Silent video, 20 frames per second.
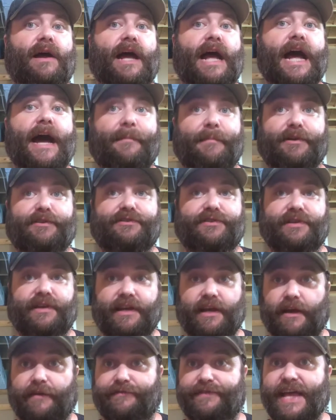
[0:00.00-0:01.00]
how
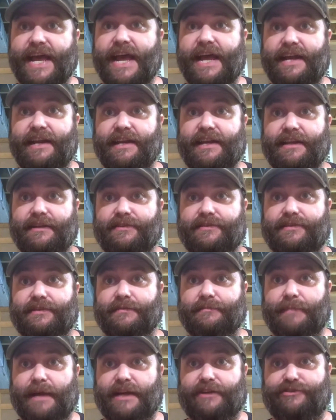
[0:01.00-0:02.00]
much of that
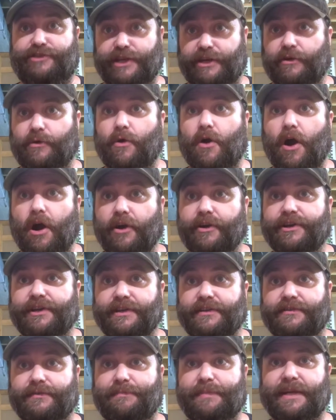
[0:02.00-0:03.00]
is my general hardness.